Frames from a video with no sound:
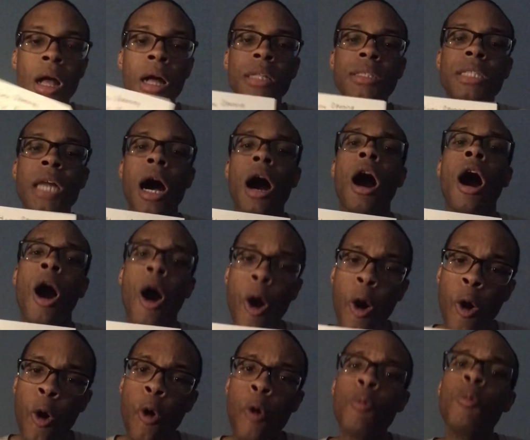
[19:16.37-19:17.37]
The
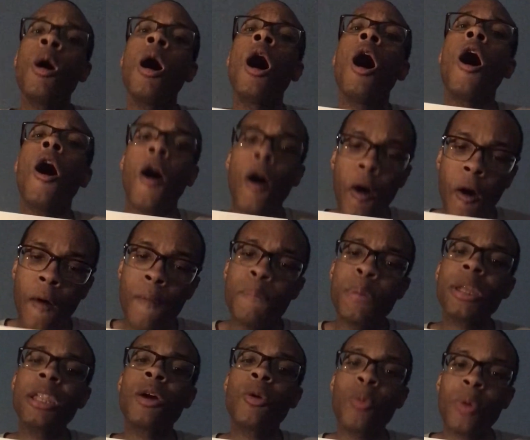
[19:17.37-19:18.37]
home
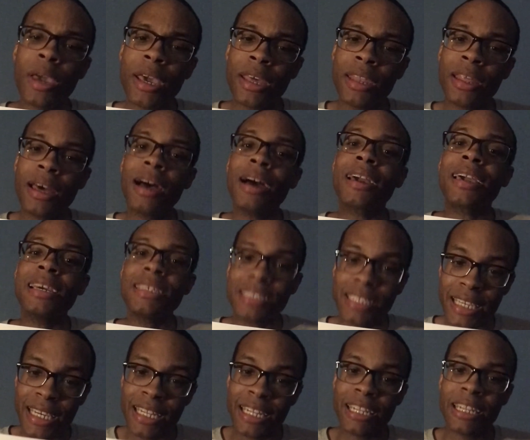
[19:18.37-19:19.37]
opening win against the
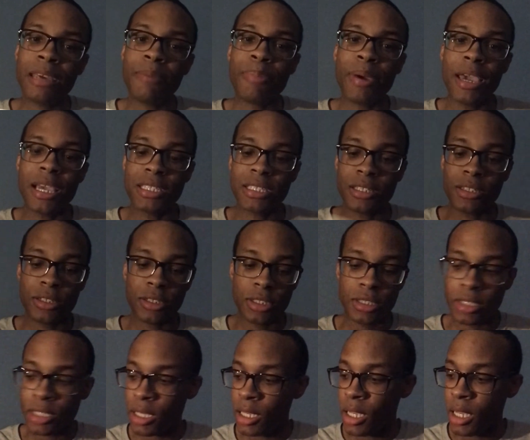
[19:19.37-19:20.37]
Indiana Pacers.
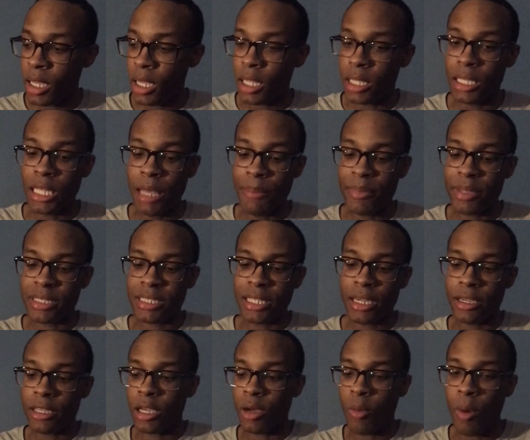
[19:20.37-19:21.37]
Let me tell
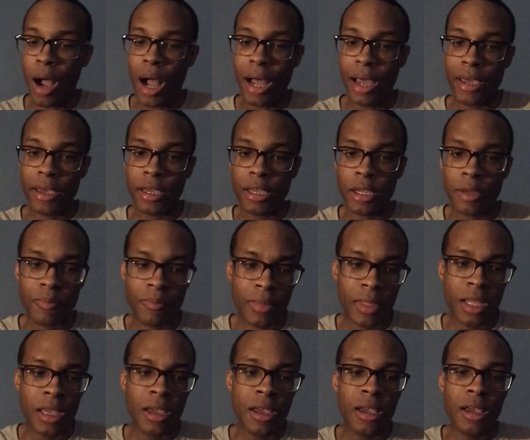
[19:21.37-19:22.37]
you why.
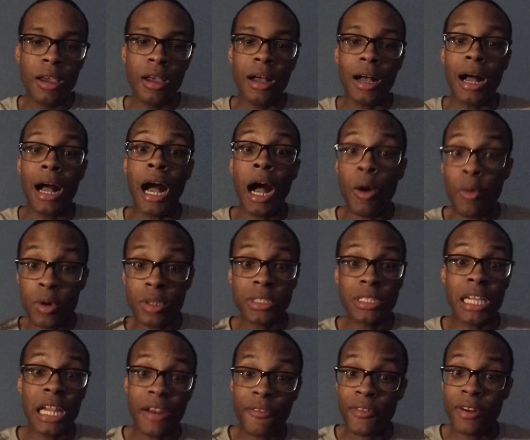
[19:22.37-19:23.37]
I was
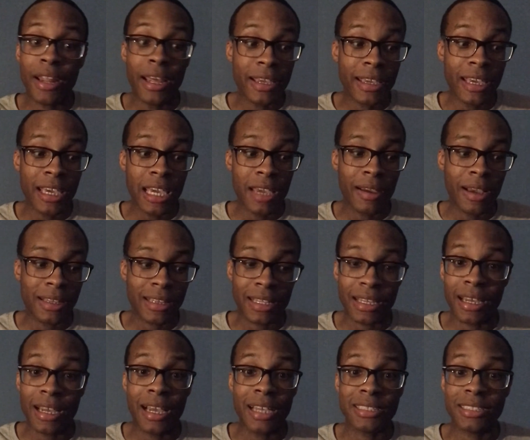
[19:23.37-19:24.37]
there for that game.
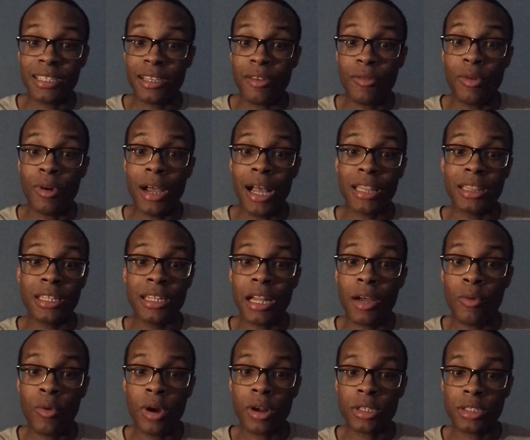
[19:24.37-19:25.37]
I said, after that
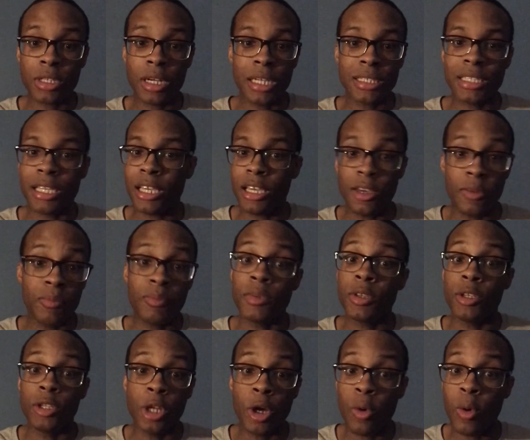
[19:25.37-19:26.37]
1-start, I said,
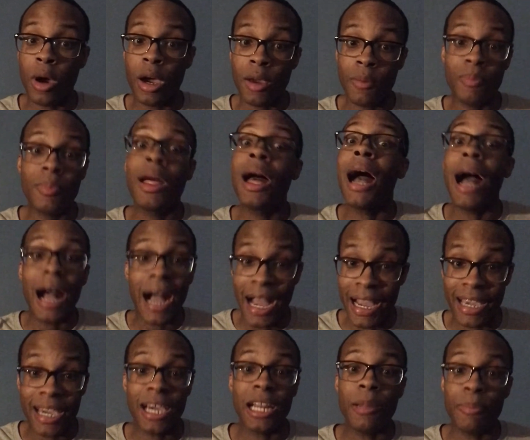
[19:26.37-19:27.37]
you know what? I
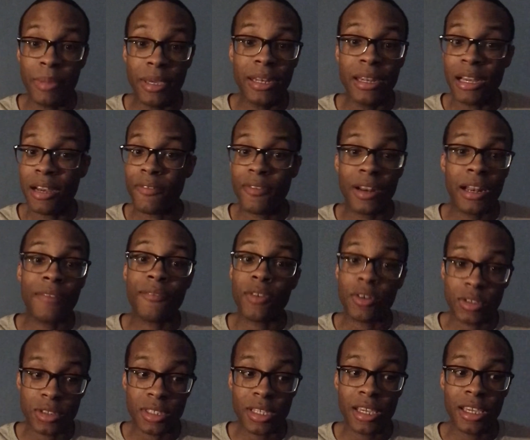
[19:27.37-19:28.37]
got to be there for that
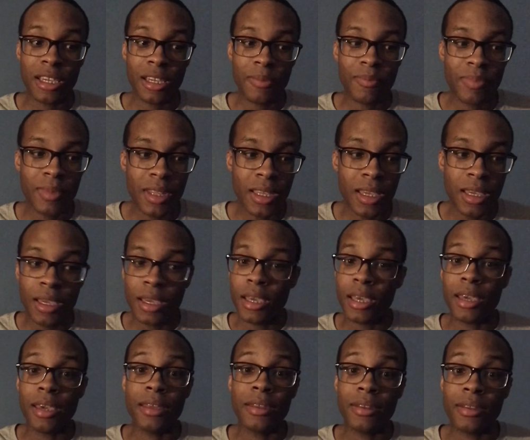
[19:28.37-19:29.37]
first game.
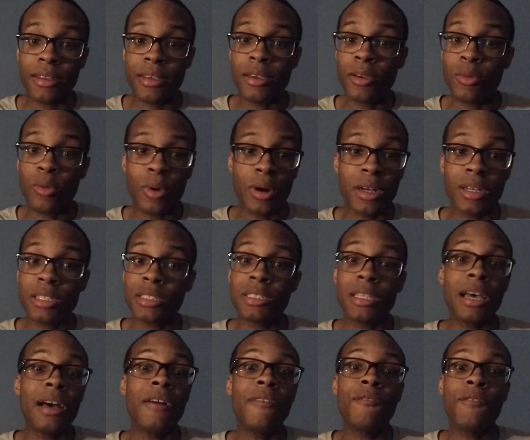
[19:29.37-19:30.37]
And it was
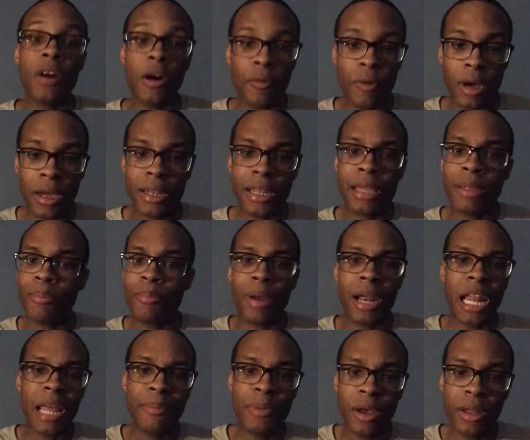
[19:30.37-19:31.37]
a fun one. I think
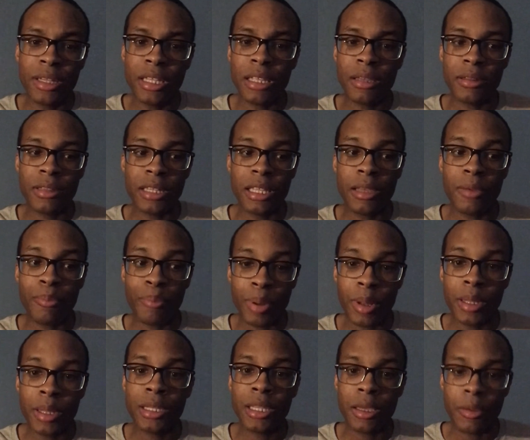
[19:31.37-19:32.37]
Bradley Beal didn't
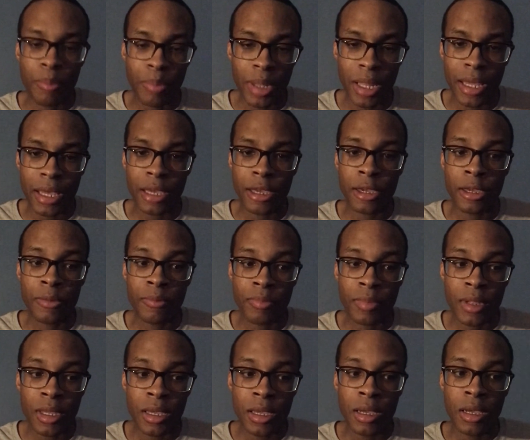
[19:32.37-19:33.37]
play.
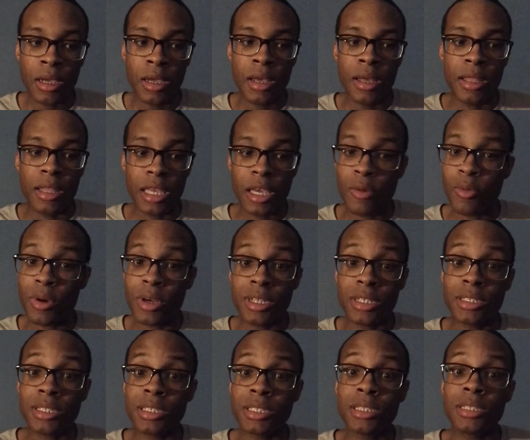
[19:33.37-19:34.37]
It
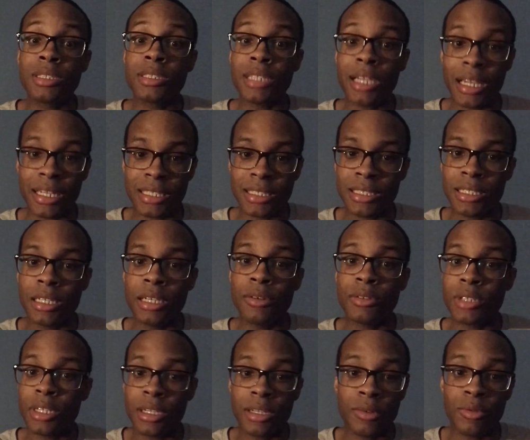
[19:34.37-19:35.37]
was
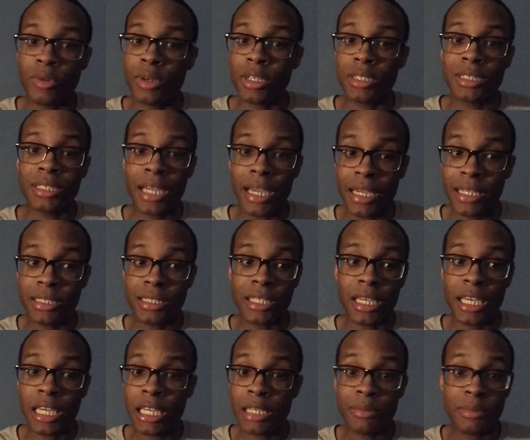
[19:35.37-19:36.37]
one of the tightest
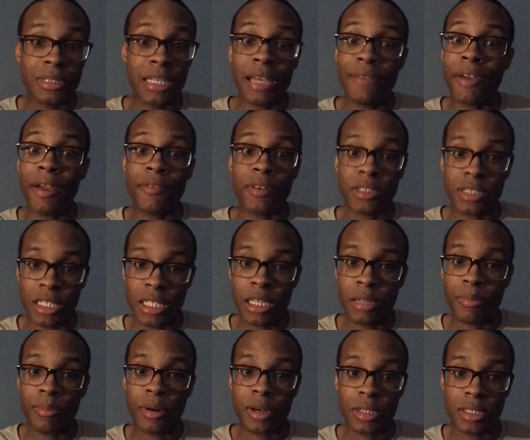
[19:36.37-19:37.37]
games I've ever seen in
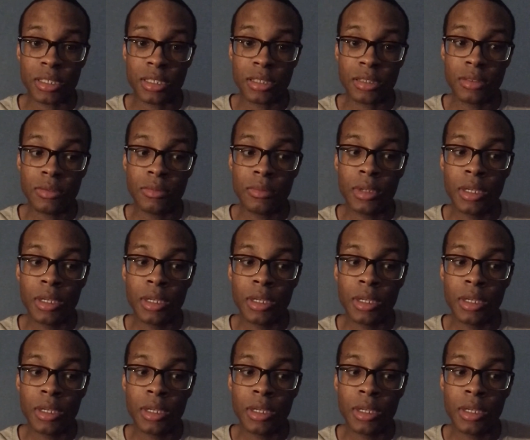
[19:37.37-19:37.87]
person.